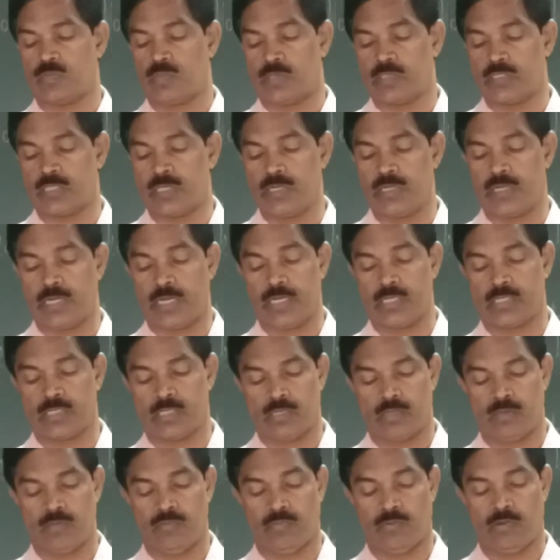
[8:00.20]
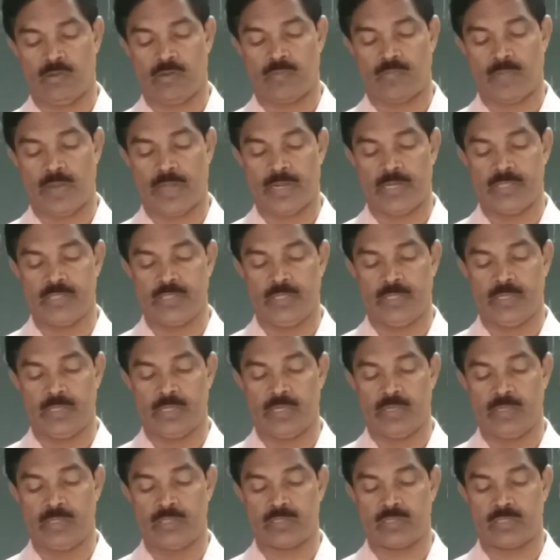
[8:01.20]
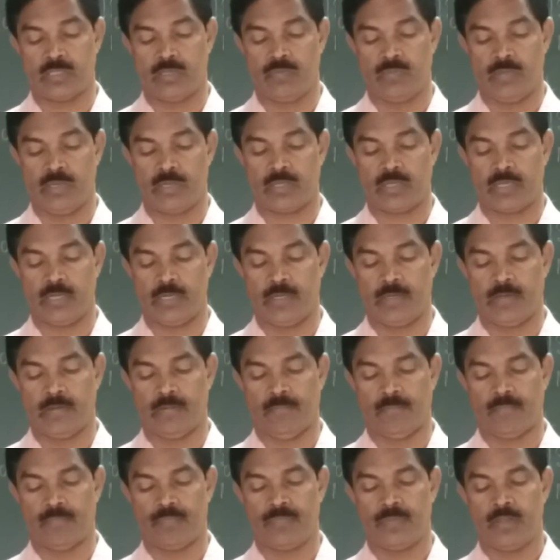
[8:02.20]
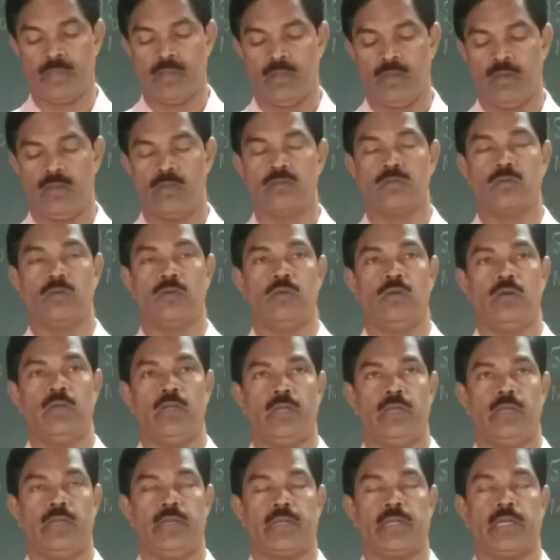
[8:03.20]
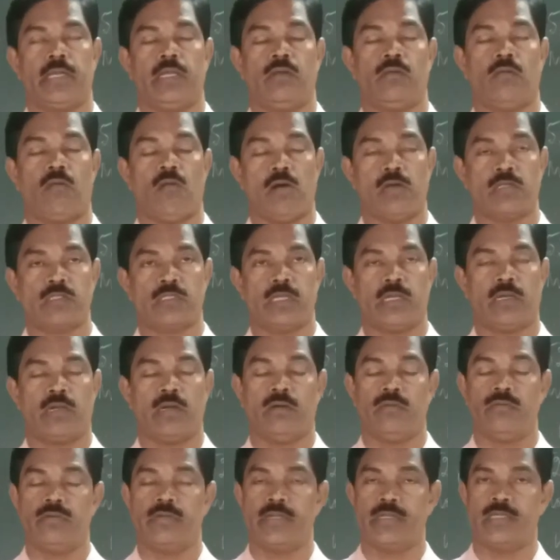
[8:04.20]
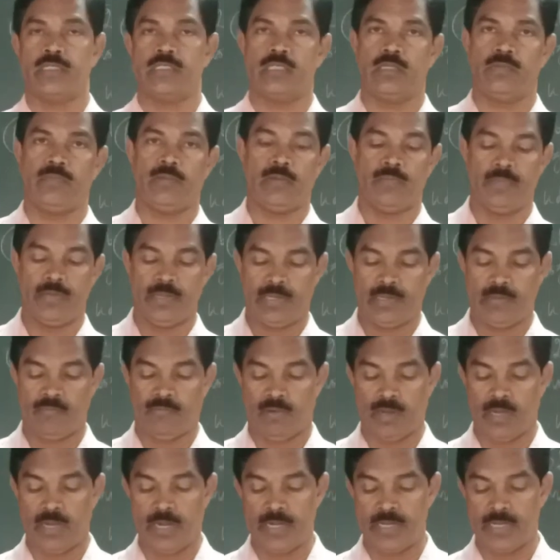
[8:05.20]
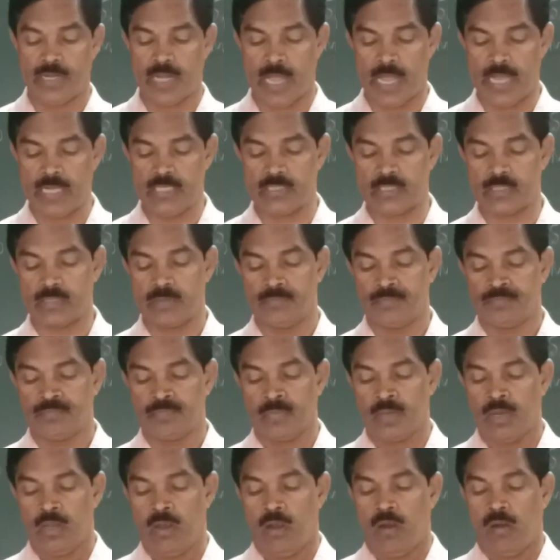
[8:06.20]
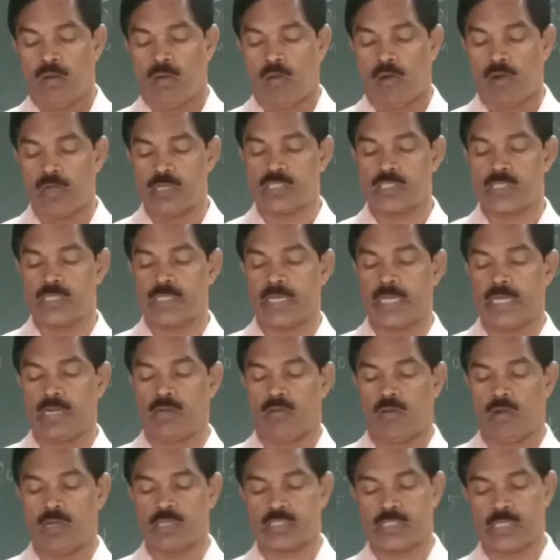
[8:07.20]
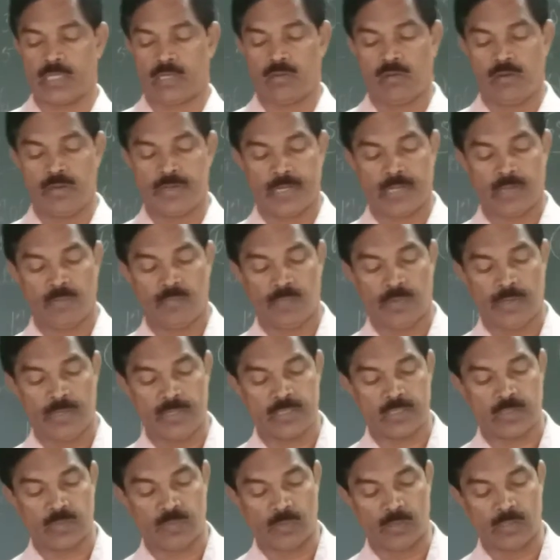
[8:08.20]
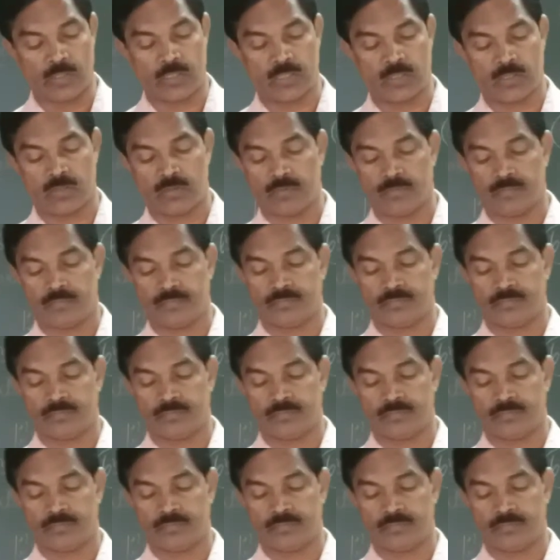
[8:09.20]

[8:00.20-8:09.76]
presentation for managerial decision making. So again, cost accountancy may be defined as costing and cost accounting principles,